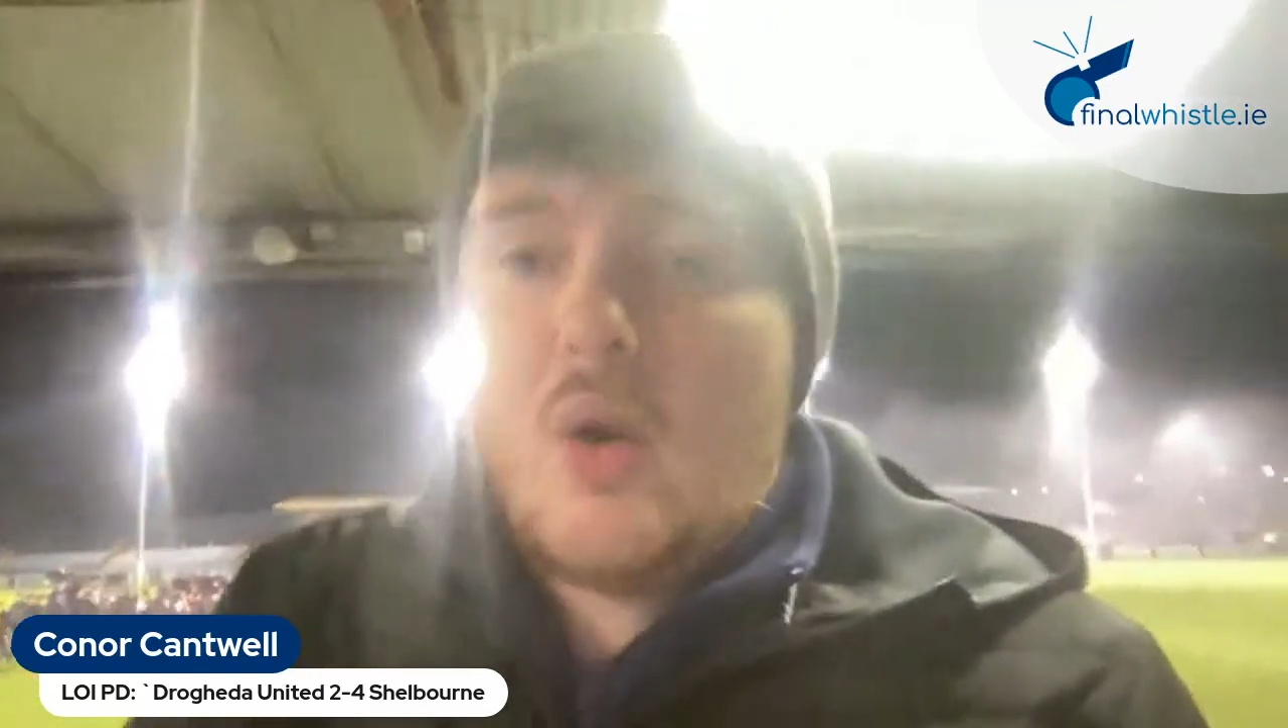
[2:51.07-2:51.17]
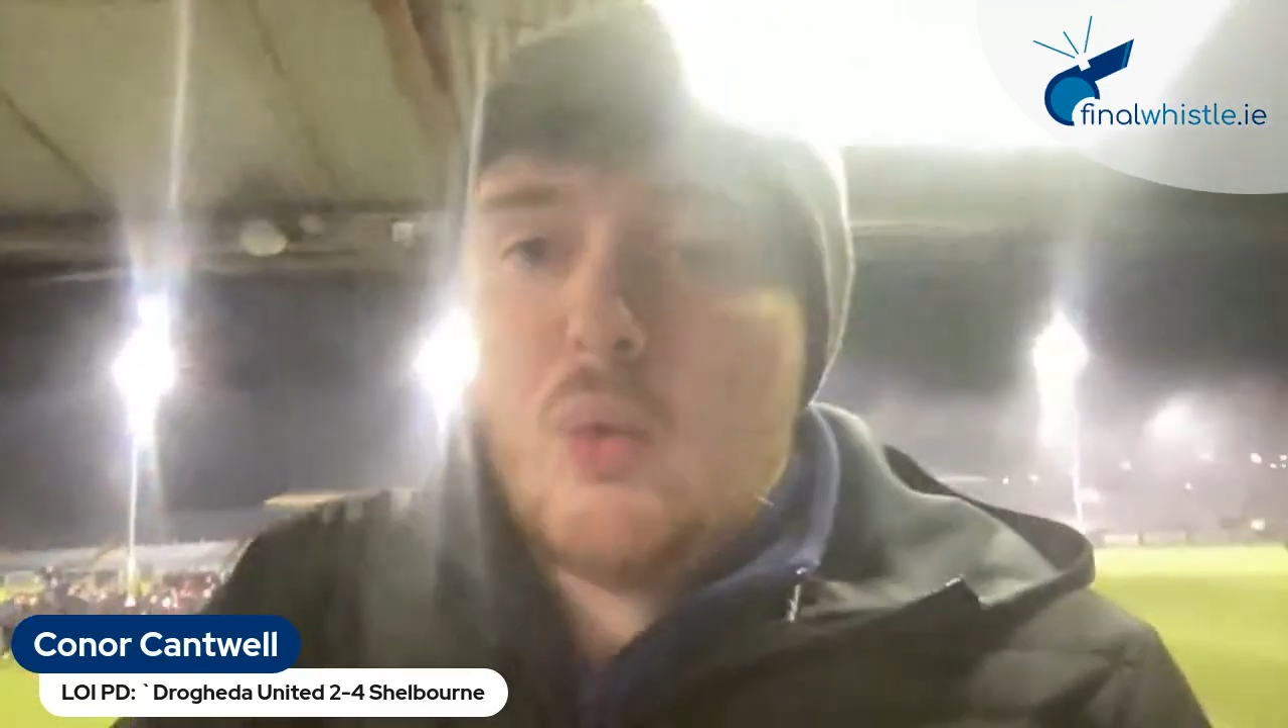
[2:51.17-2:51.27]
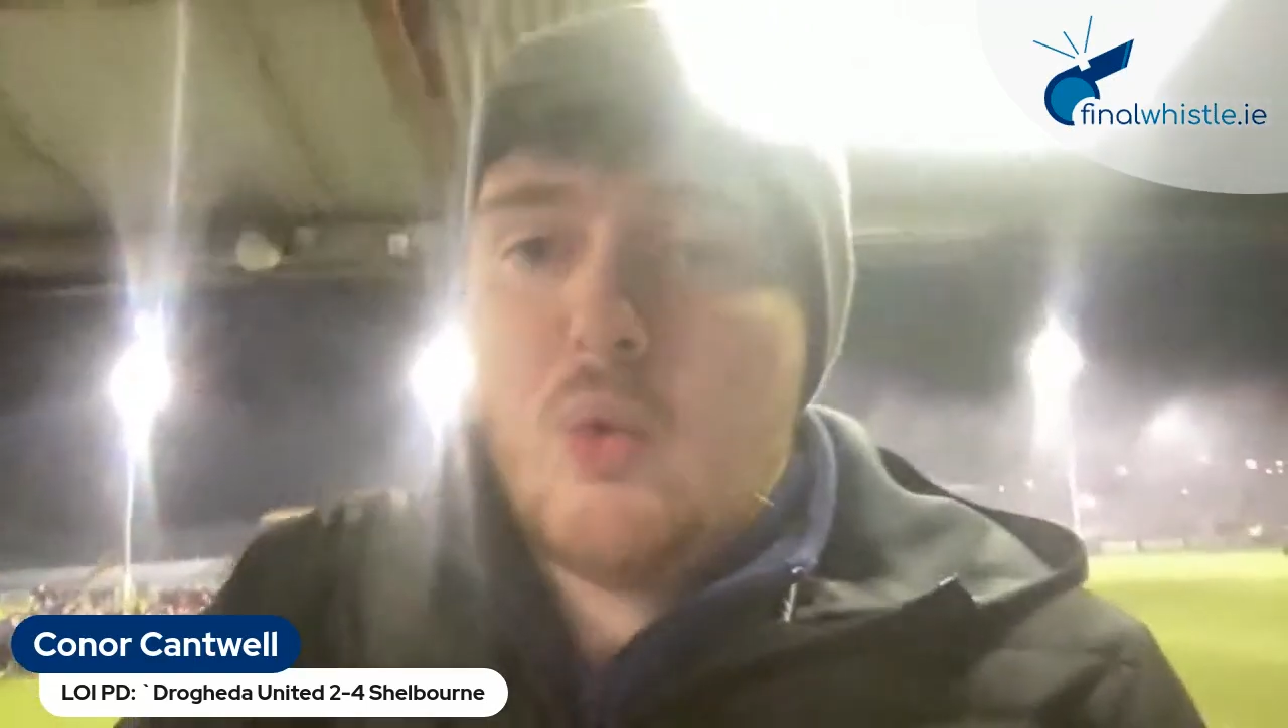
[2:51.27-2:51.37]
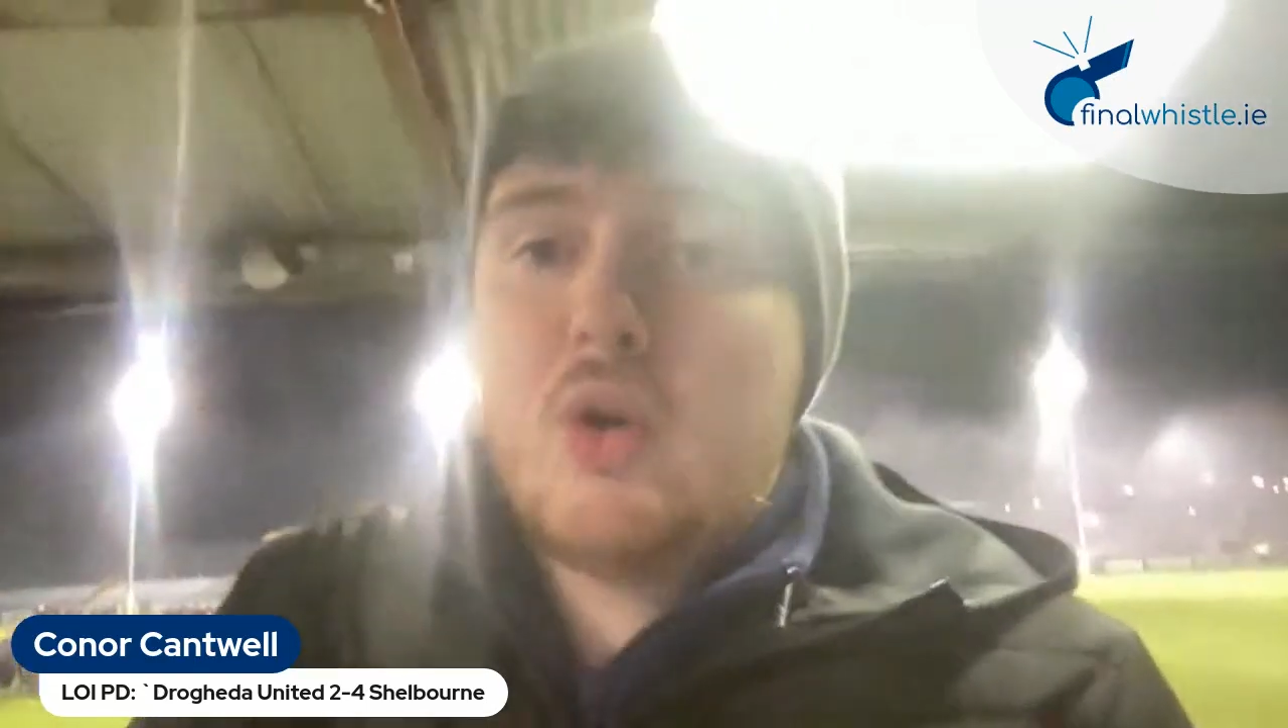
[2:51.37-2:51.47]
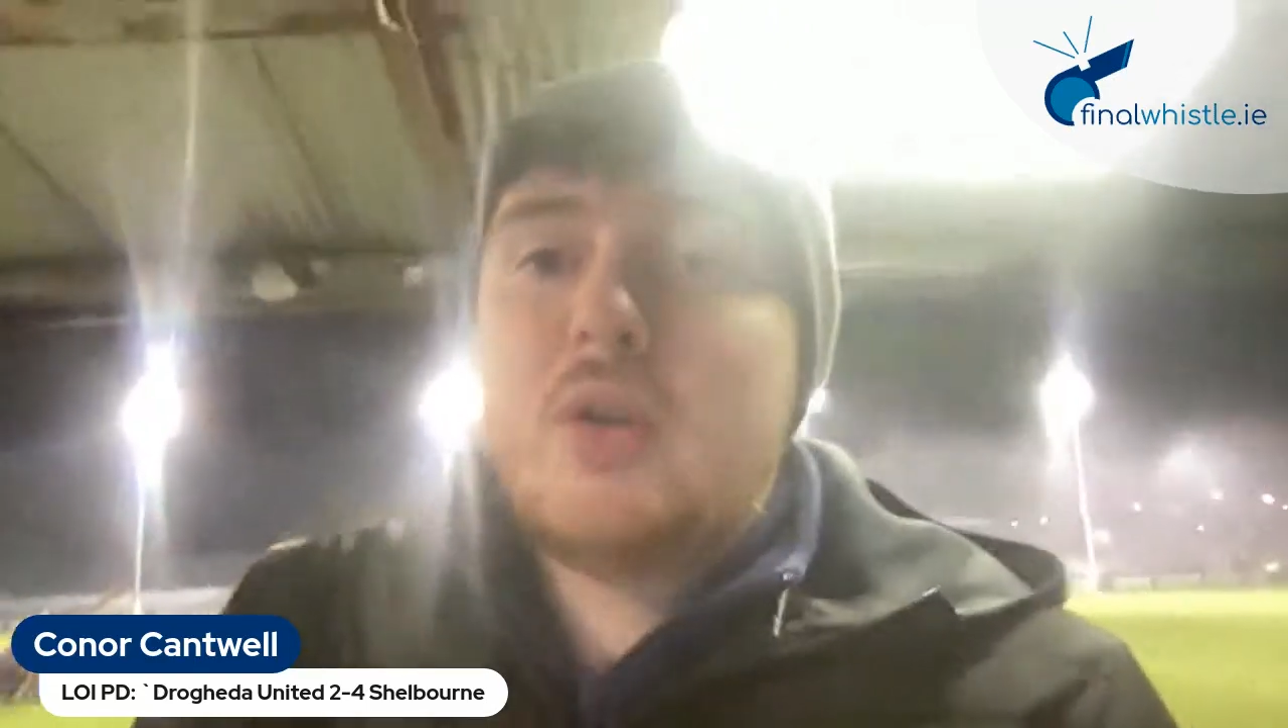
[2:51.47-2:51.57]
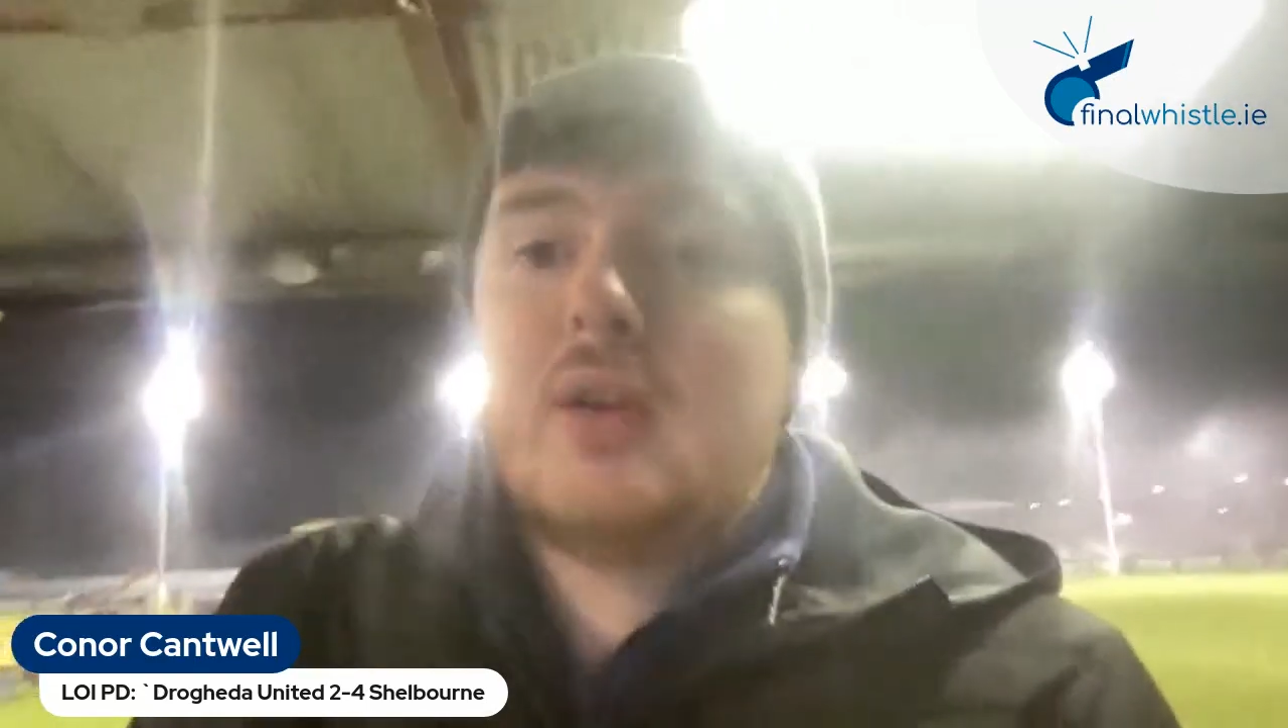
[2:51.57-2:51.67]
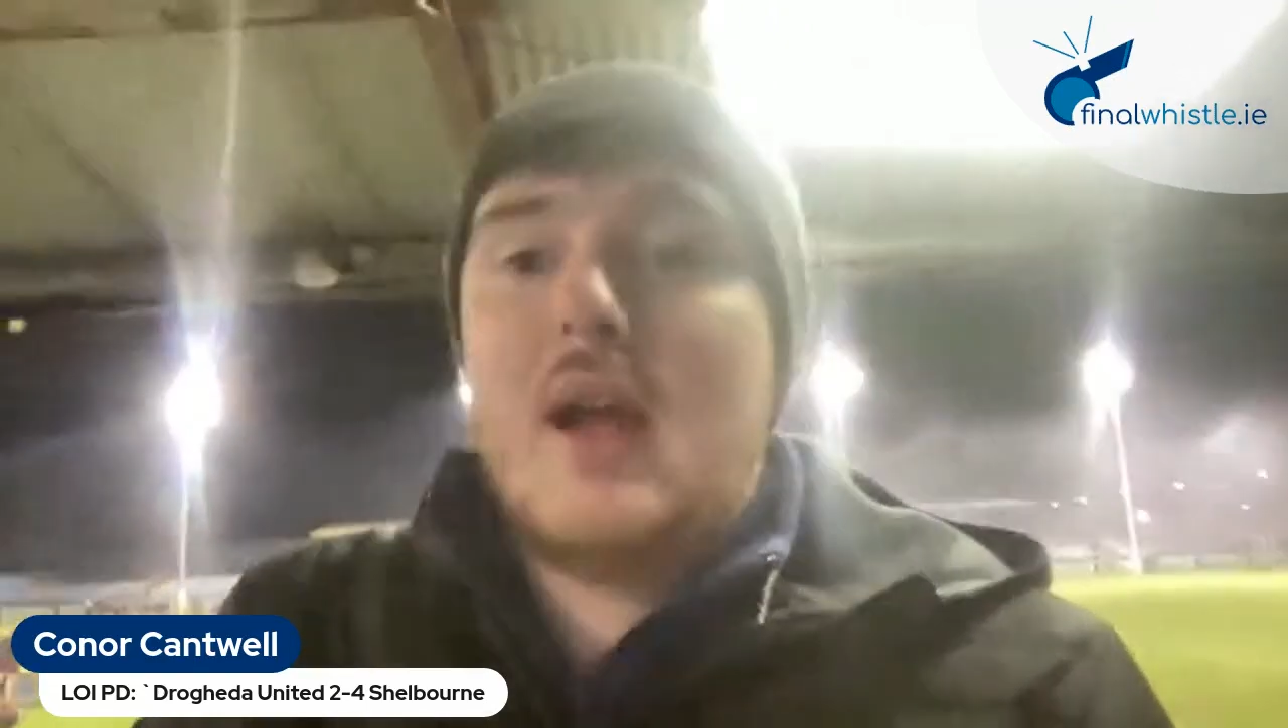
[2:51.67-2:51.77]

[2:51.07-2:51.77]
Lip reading: Wood